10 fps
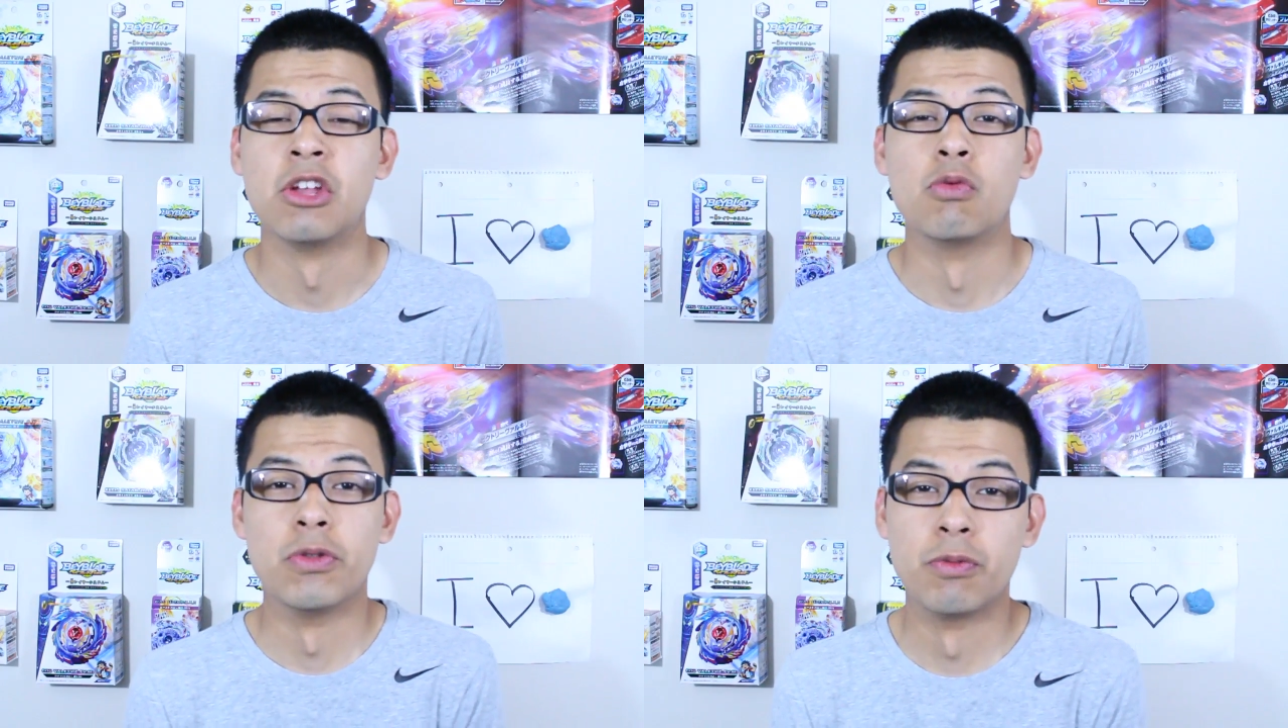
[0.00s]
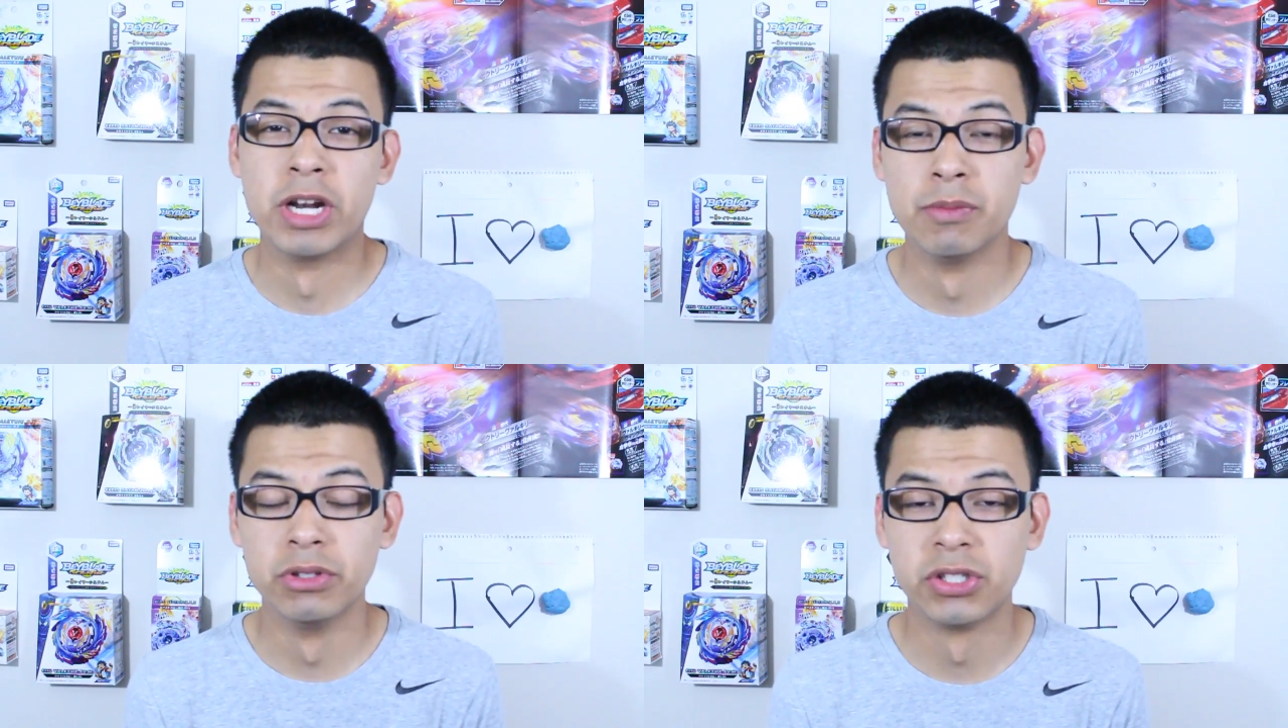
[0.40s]
with
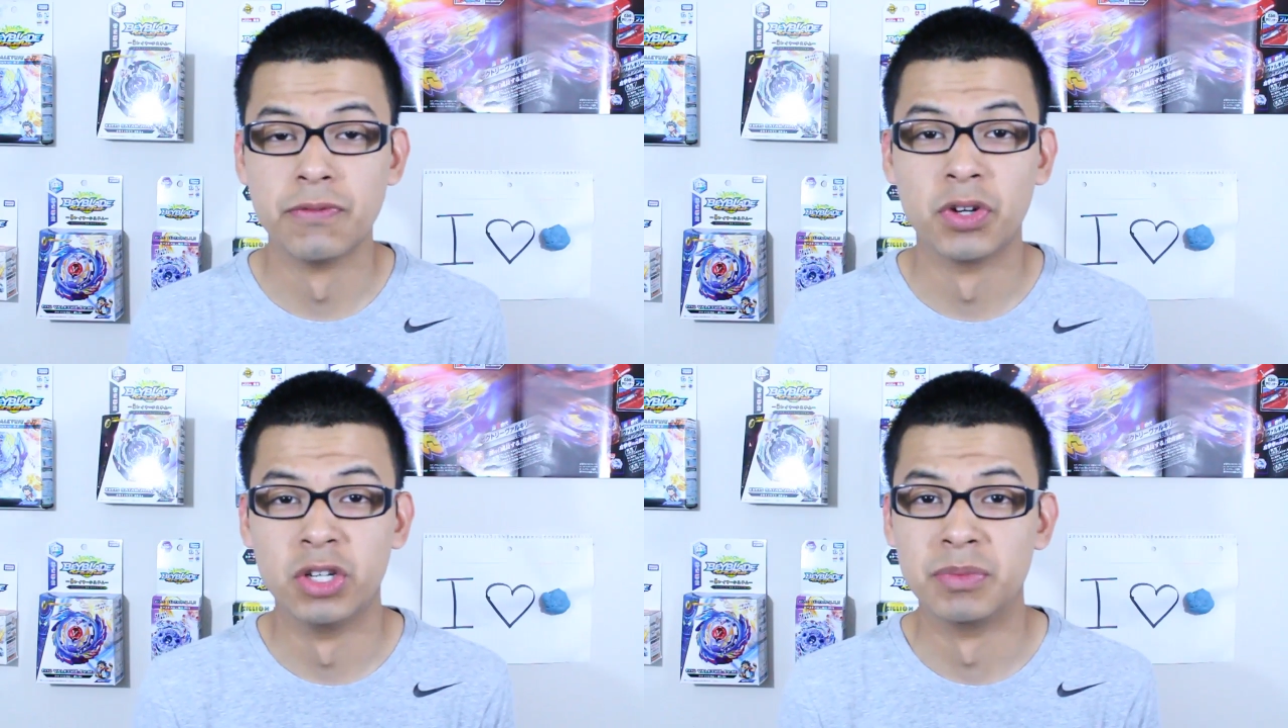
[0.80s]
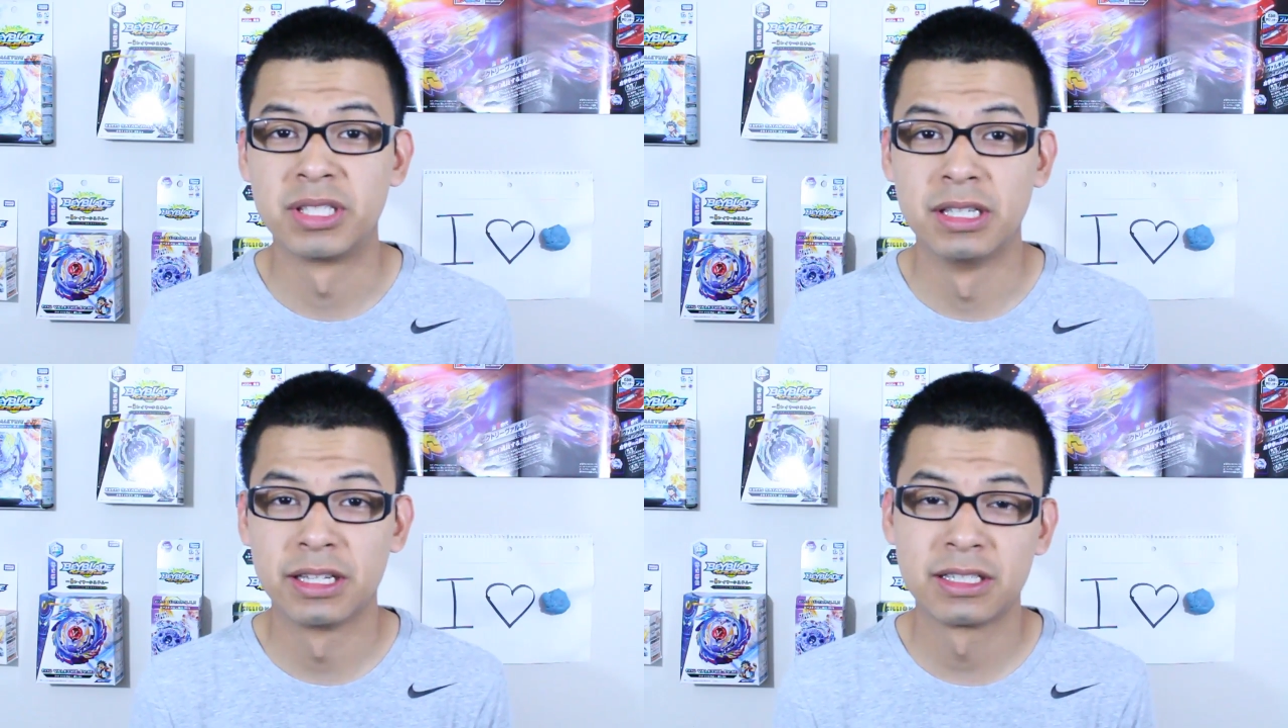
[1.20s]
Random Booster Volume
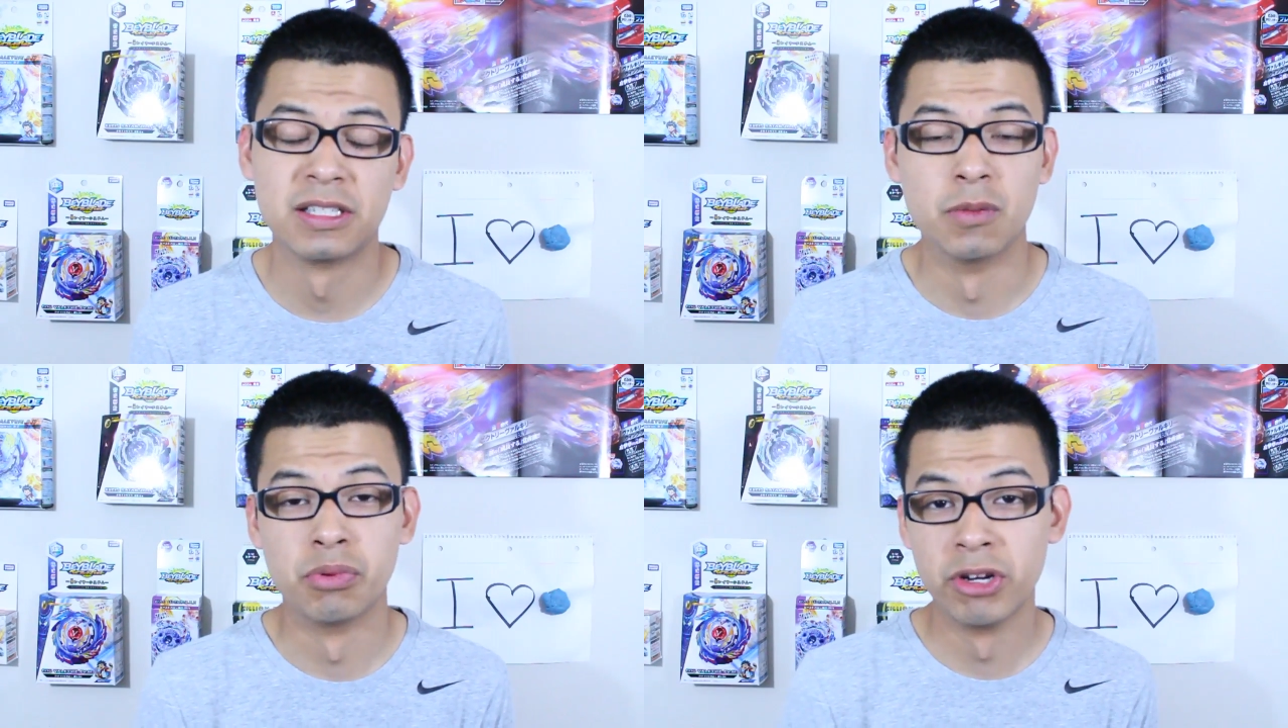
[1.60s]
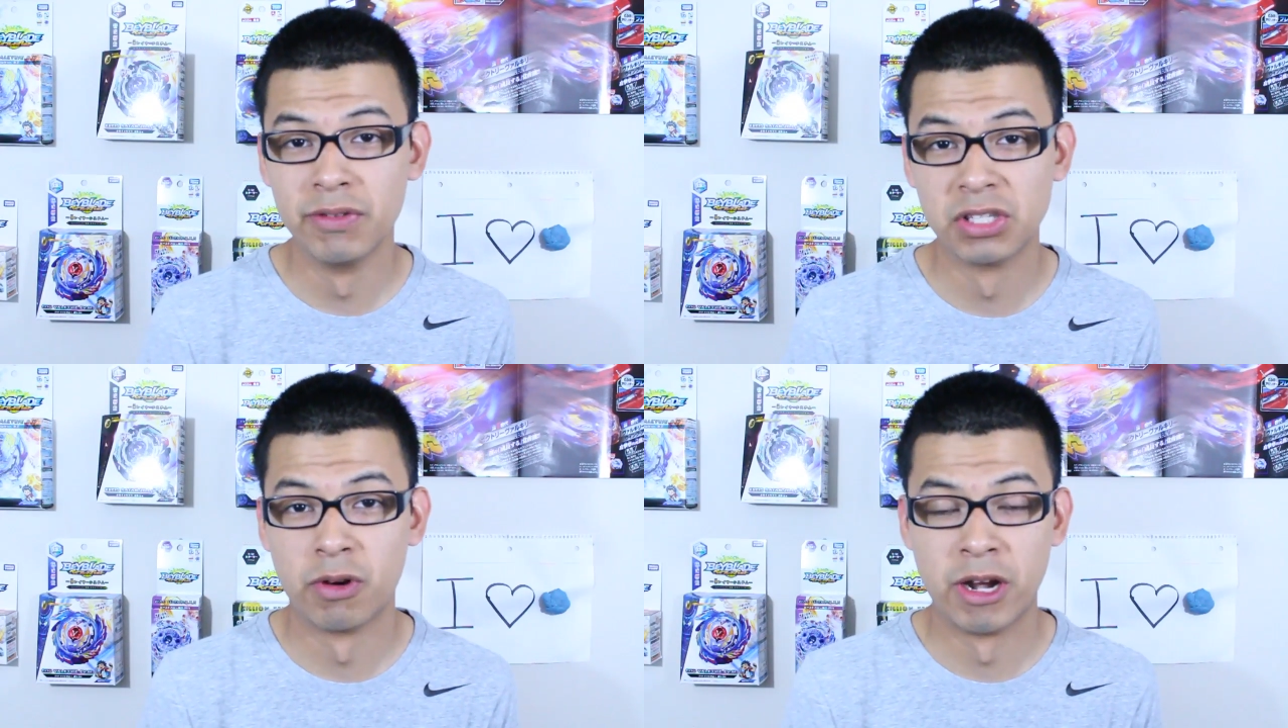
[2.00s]
6, the
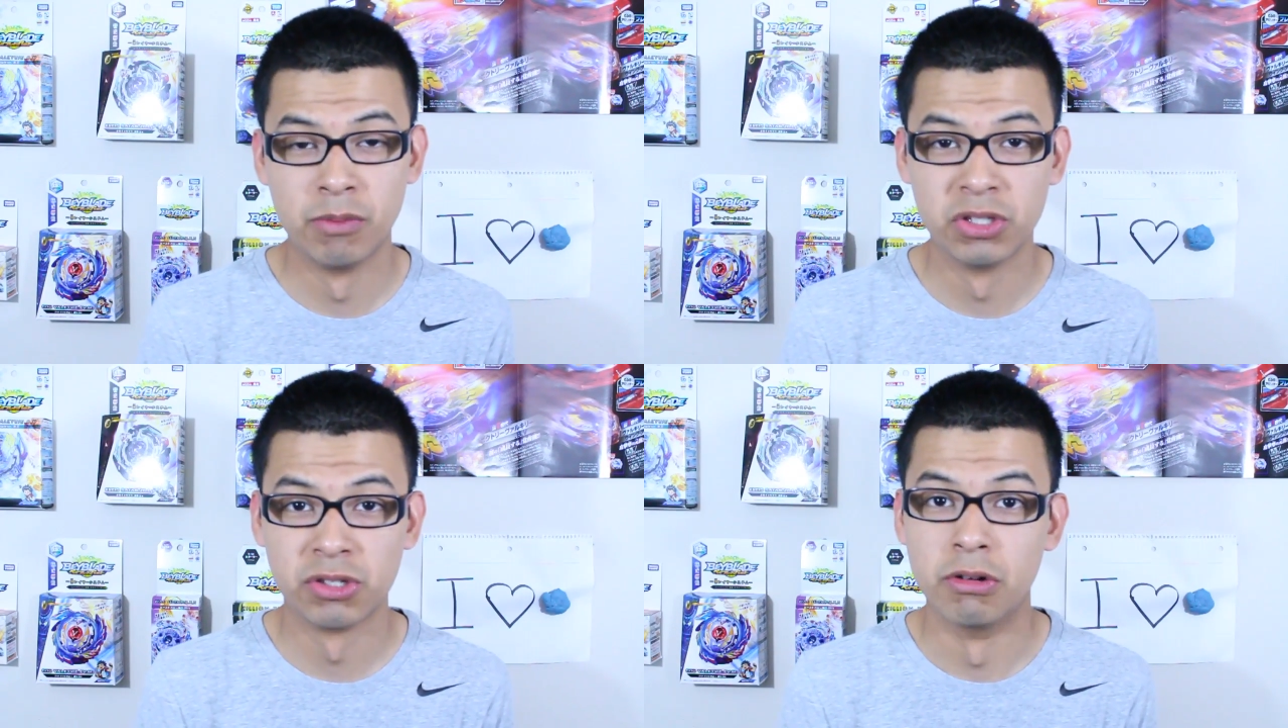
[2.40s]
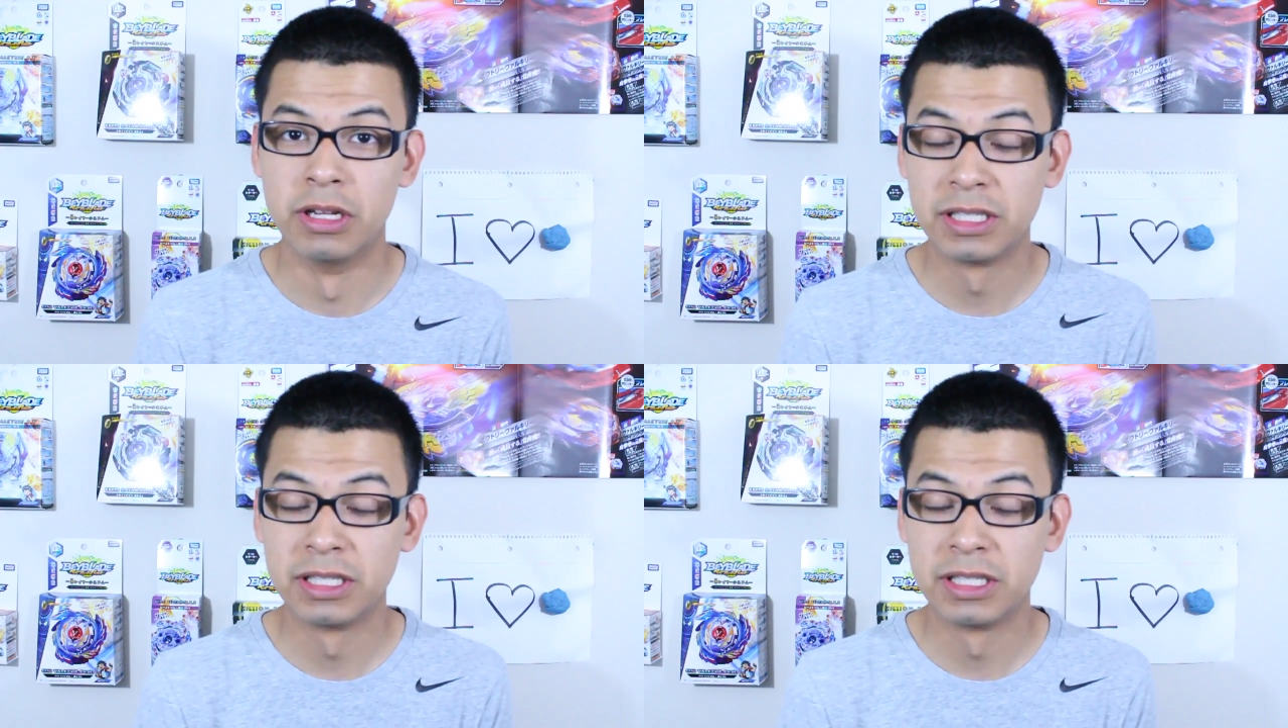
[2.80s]
previous Random Booster,